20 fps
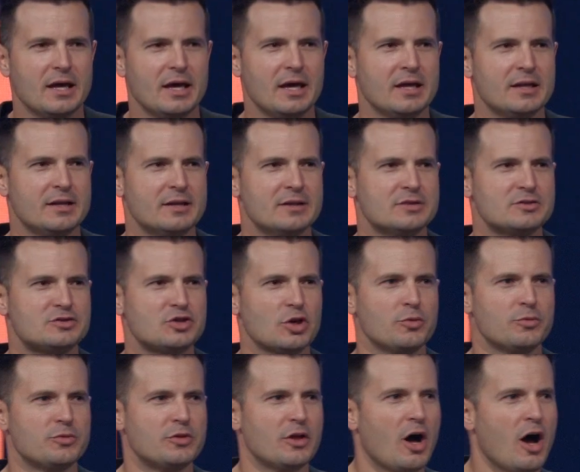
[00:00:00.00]
And
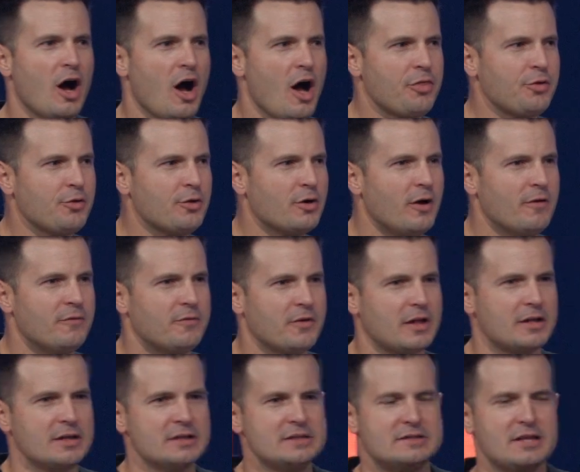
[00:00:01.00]
so the author of
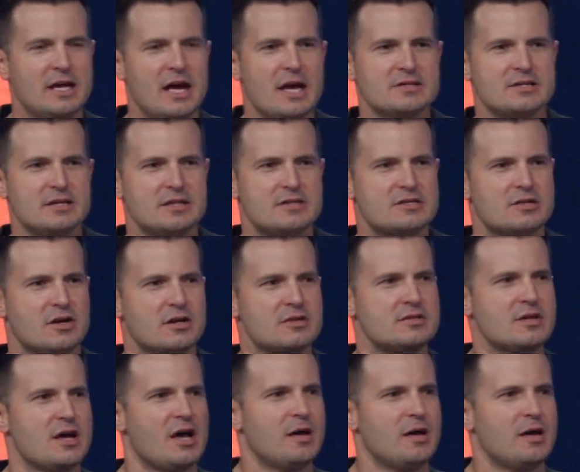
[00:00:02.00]
Ecclesiastes starts